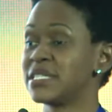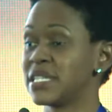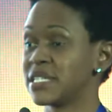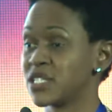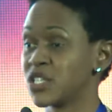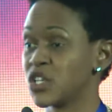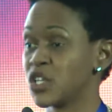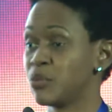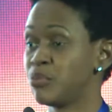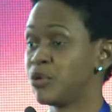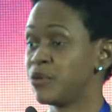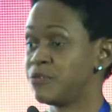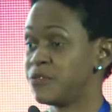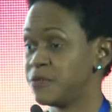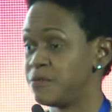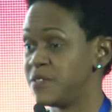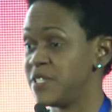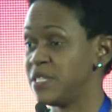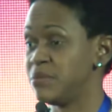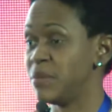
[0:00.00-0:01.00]
that's going to put
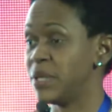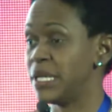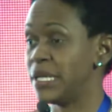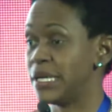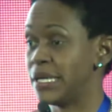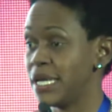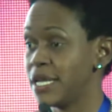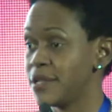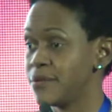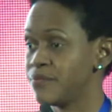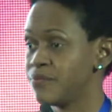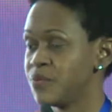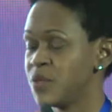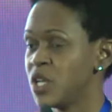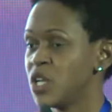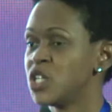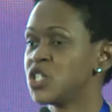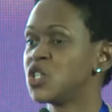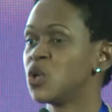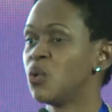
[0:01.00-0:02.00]
15 million in.
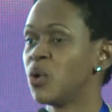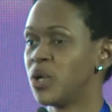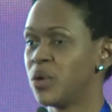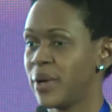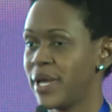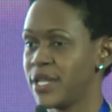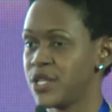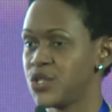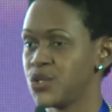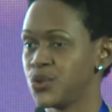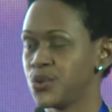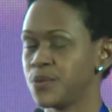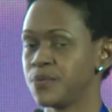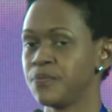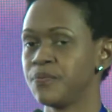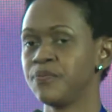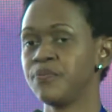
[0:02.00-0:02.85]
So what do I do?